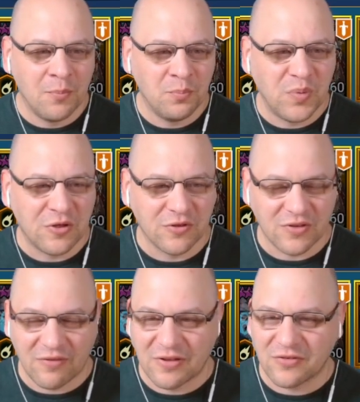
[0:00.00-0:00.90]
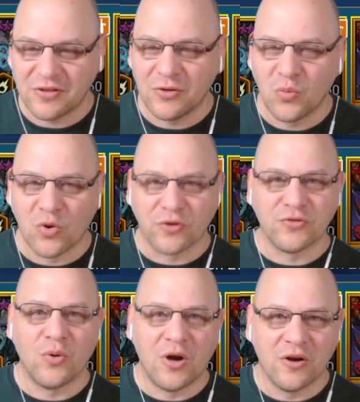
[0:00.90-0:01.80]
because obviously you work
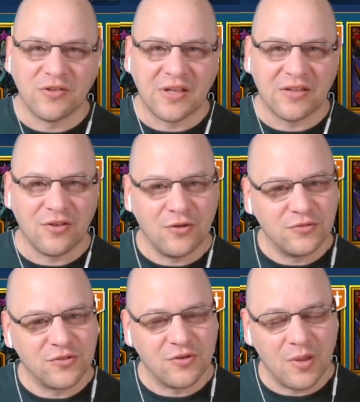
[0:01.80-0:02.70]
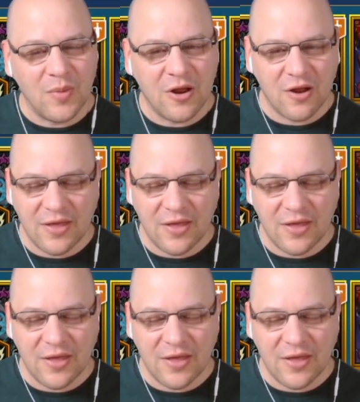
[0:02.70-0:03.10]
so hard to get to Ultra Nightmare,